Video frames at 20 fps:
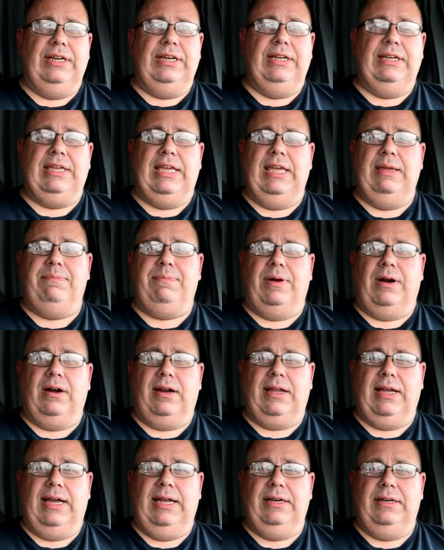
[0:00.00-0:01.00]
to keep our
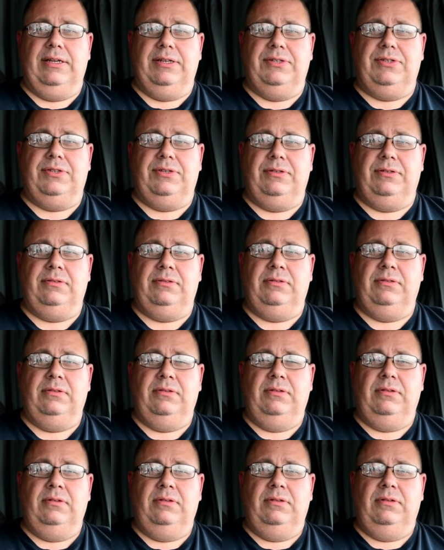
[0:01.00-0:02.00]
kindness.
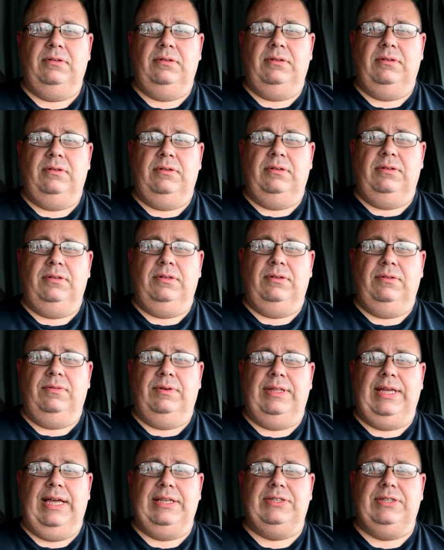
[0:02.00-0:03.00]
With
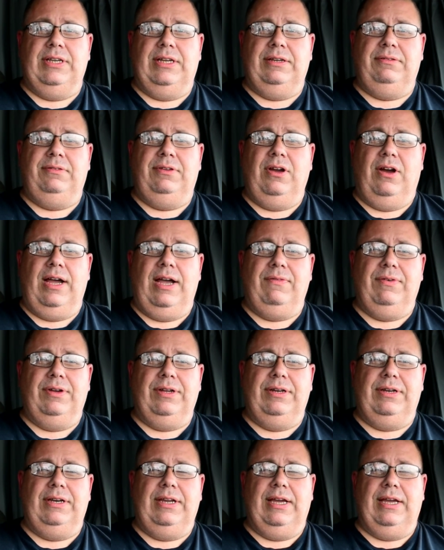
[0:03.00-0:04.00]
that said, y'all have a
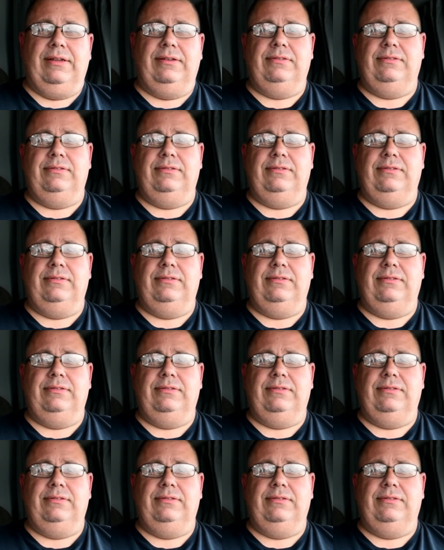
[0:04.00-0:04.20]
good day.